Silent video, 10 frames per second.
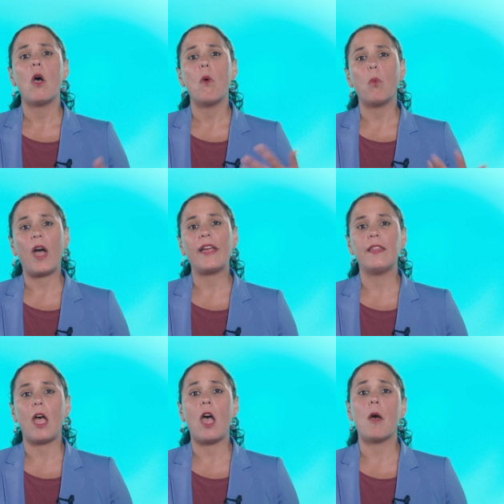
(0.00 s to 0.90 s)
One
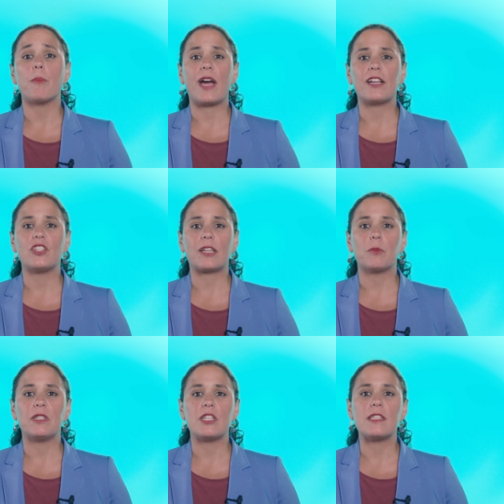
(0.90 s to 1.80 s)
project,
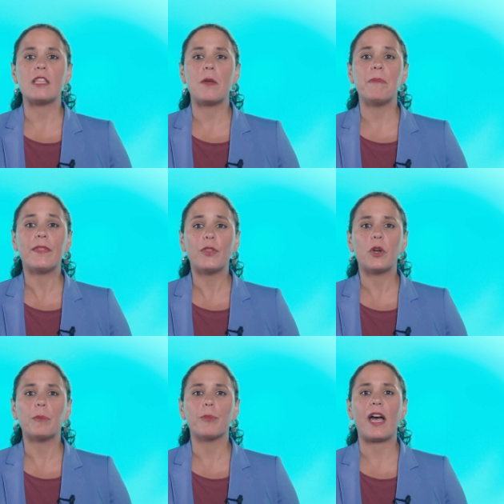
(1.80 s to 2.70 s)
which is the
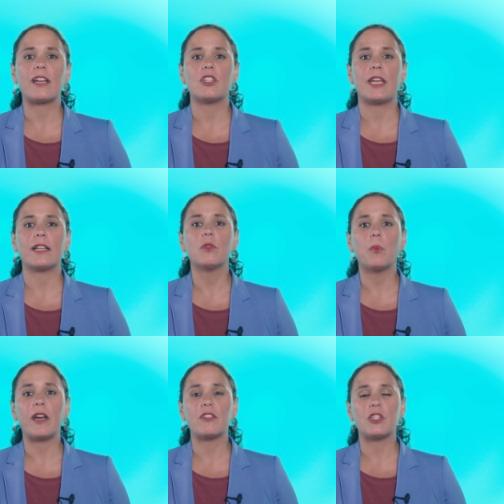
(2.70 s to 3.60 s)
midterm project,
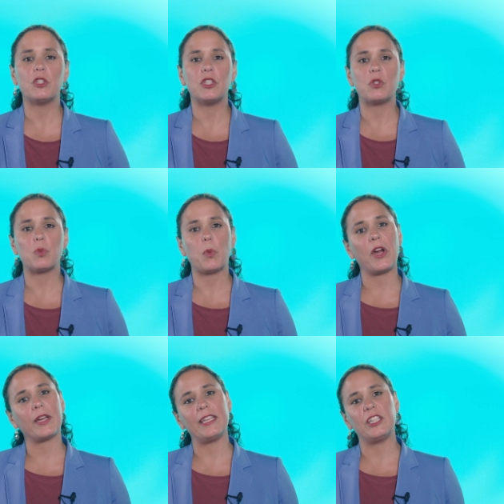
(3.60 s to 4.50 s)
where students
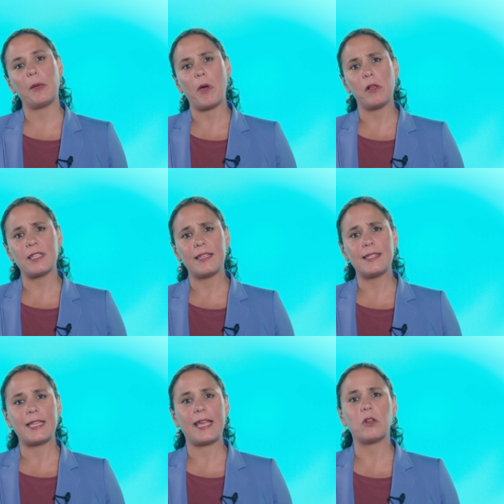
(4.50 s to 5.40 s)
work in a
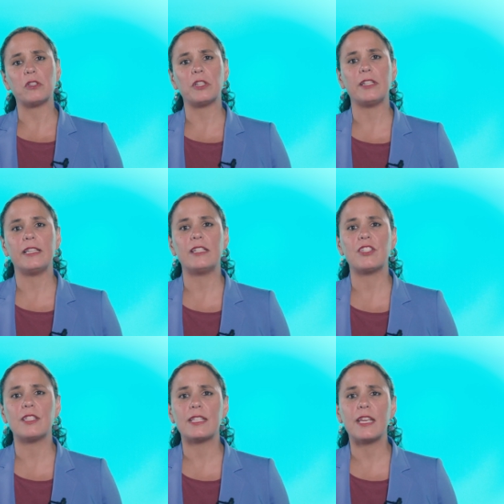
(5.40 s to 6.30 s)
multi-stakeholder
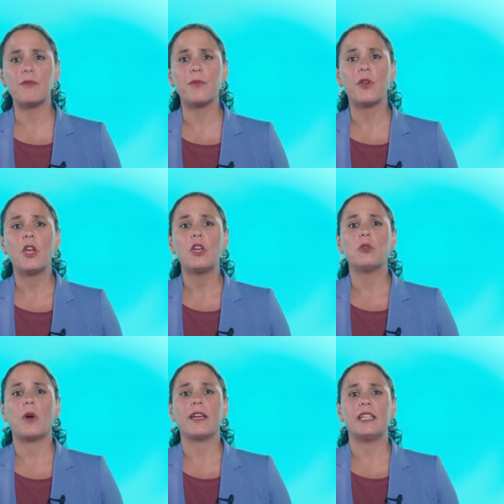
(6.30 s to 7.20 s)
initiative
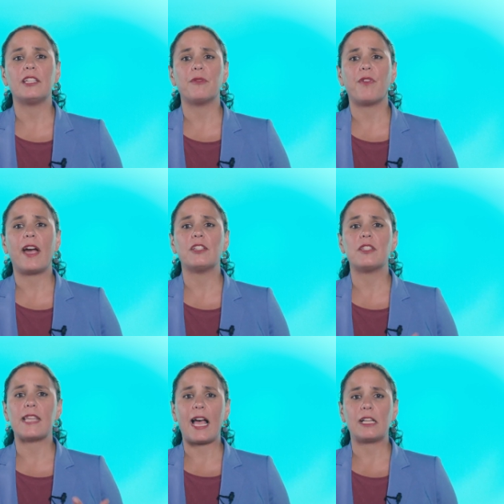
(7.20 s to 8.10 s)
to identify the
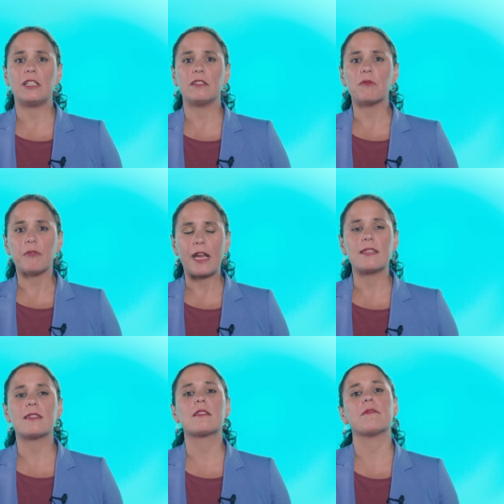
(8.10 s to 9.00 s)
salient
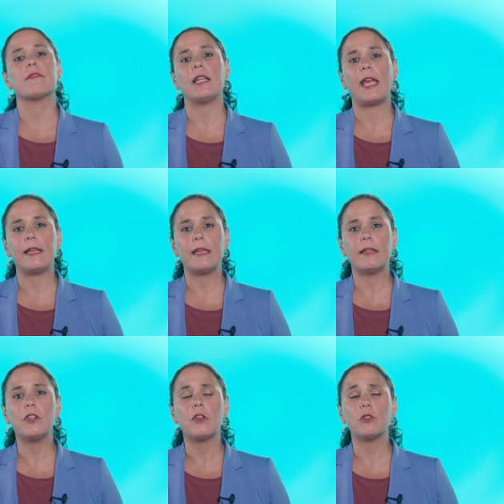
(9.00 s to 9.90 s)
risk
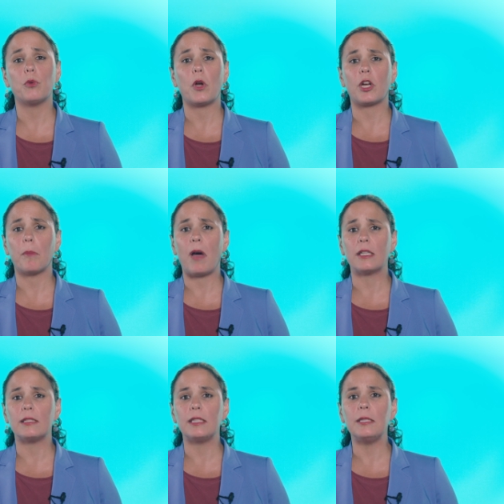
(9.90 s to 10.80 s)
related to a
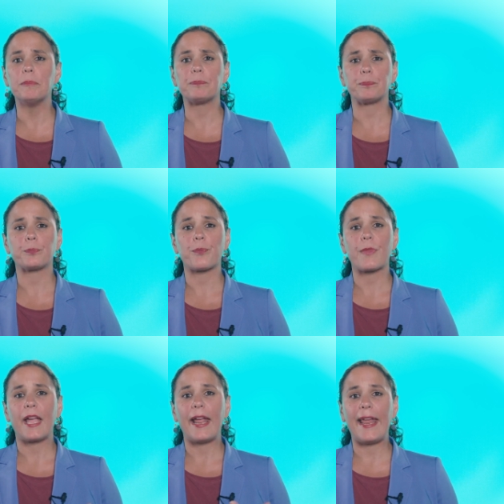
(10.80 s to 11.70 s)
commodity.
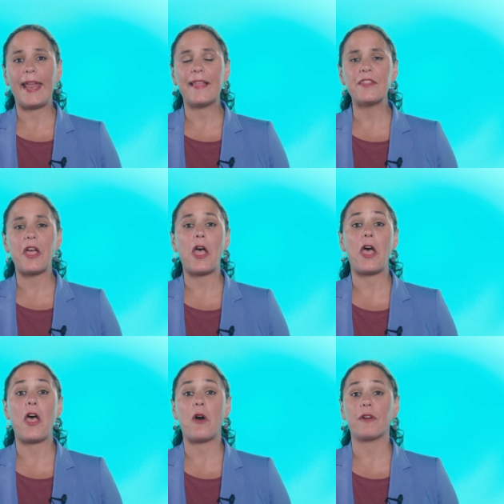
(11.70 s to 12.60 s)
And
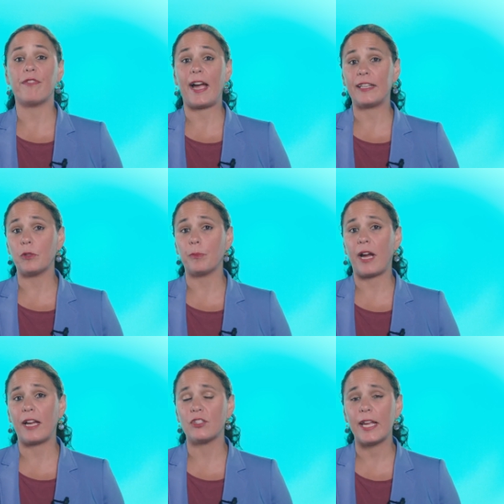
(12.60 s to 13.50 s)
our final
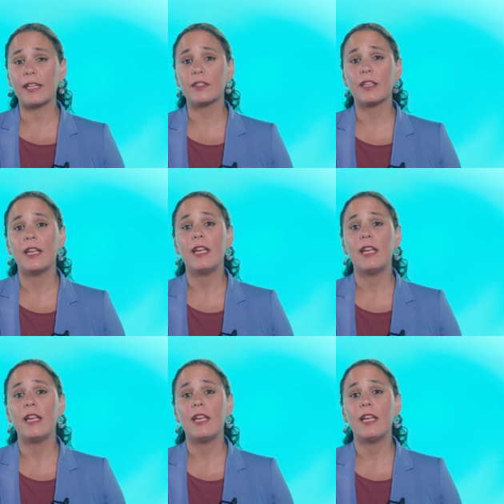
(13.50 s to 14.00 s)
project